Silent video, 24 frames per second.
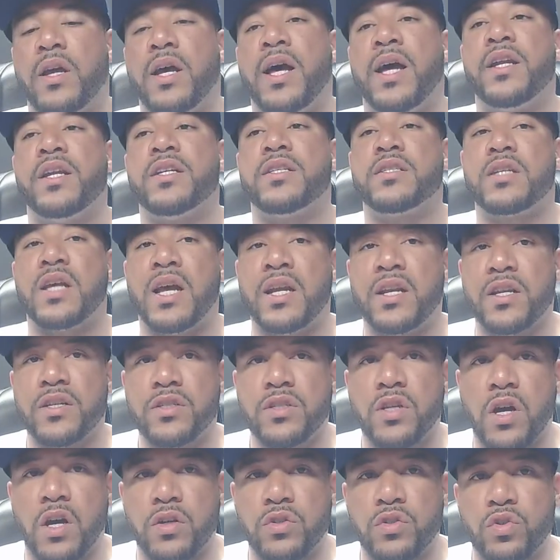I just
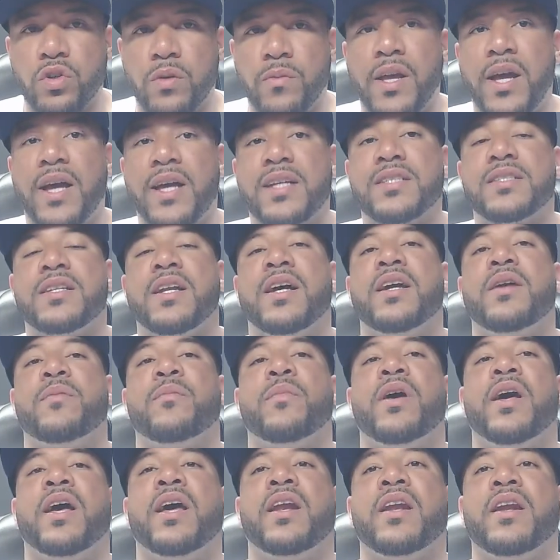talked to him last night,
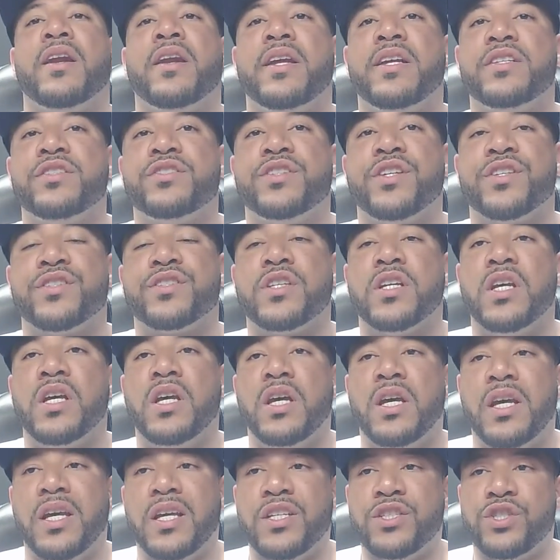man, and he's just
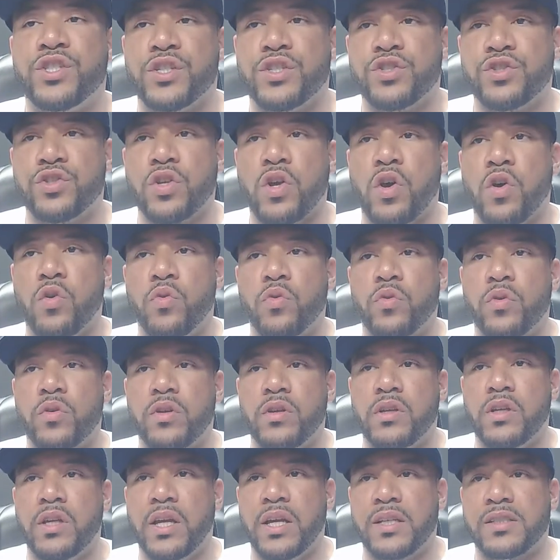so
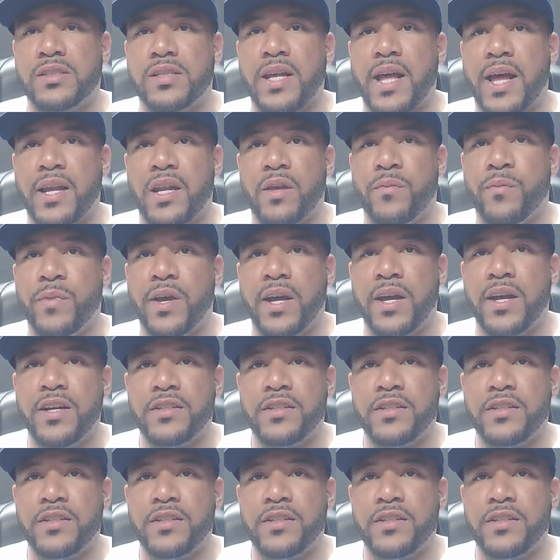excited, man.